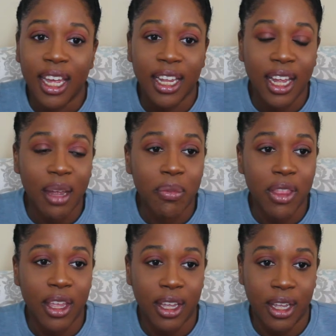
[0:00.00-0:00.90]
It
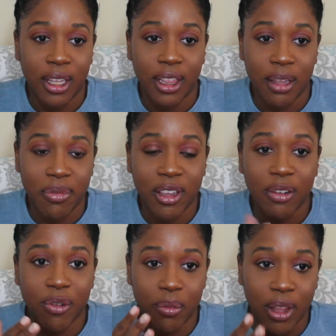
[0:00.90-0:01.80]
kept the
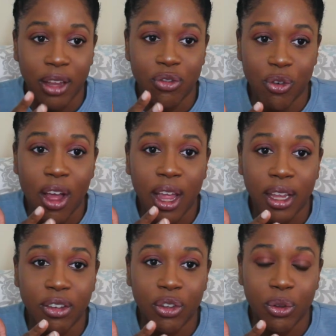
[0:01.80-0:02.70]
lipstick from like
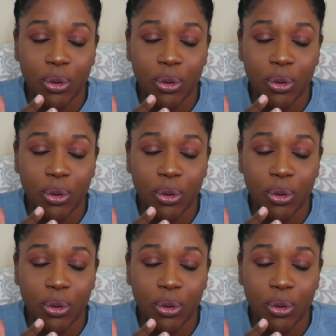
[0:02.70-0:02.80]
drying